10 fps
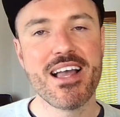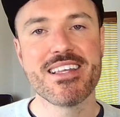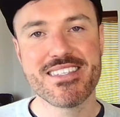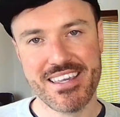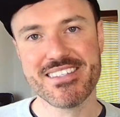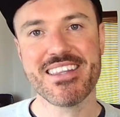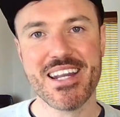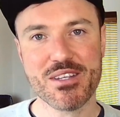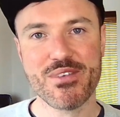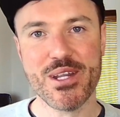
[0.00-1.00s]
See you in the
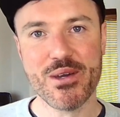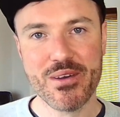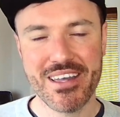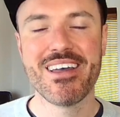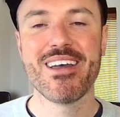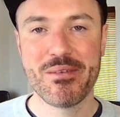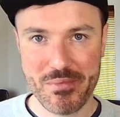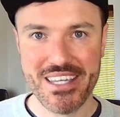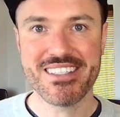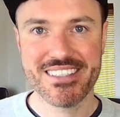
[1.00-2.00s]
next video.
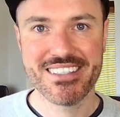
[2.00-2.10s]
Peace.